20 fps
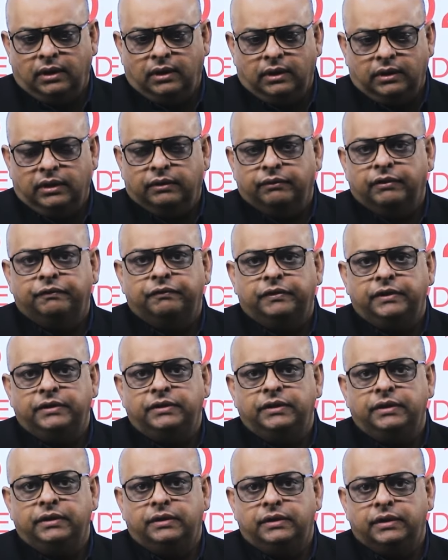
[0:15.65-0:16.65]
give a
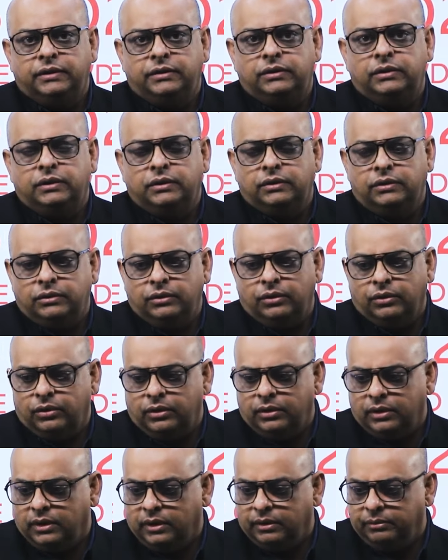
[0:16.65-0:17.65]
finishing touch to your
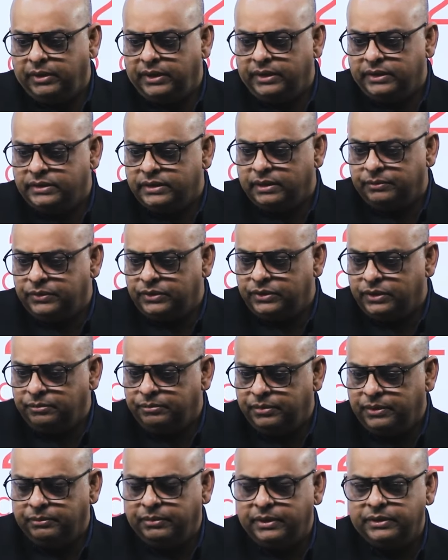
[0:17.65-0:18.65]
main examination
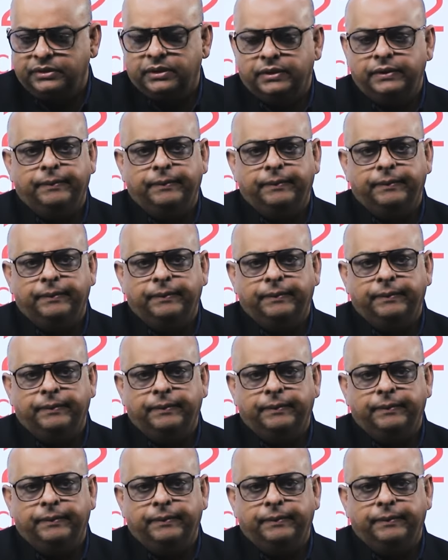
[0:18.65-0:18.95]
preparation.